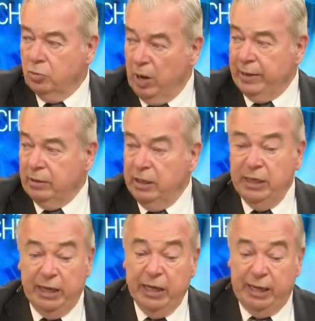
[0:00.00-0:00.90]
Right.
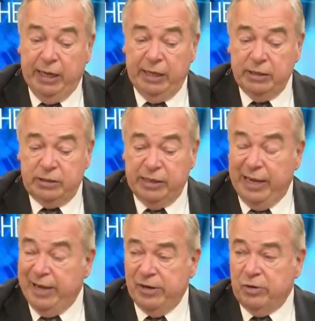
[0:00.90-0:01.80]
He, he, he is
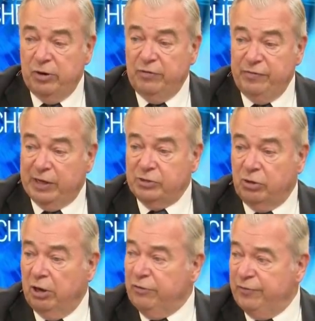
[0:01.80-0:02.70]
the heir of
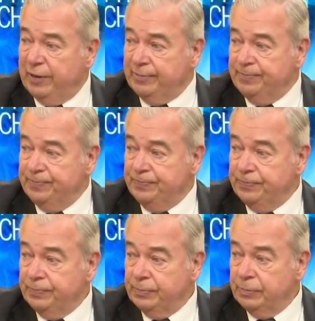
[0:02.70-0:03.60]
Yasser Arafat.
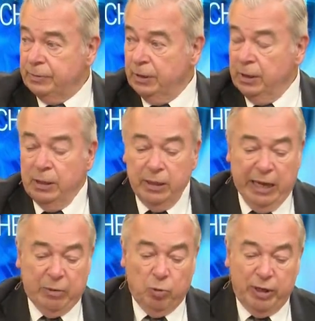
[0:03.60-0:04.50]

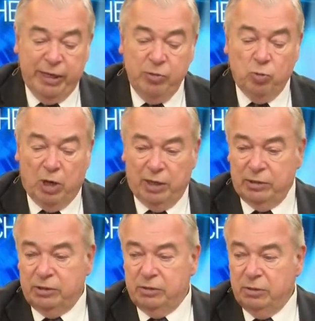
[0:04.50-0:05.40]
And what he
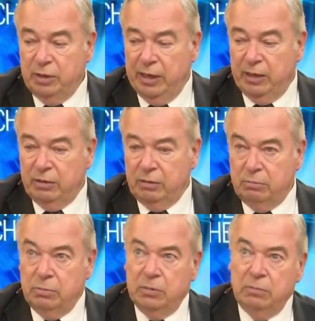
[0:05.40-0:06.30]
wants, and
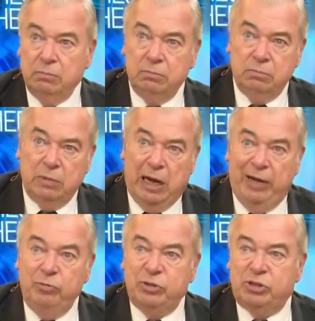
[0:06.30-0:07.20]

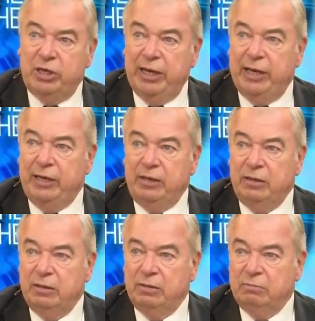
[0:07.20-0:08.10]
I would
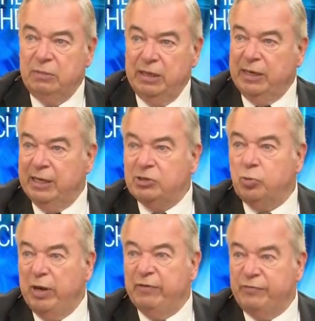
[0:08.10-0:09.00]
say, in his
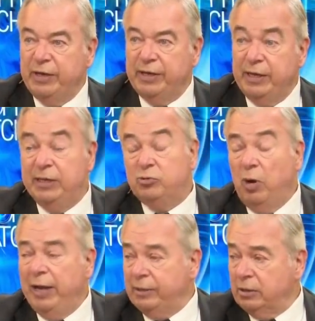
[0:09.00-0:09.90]
way of thinking, he's
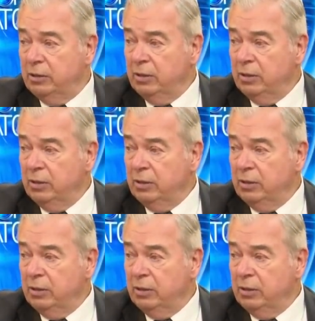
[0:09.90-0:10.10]
right.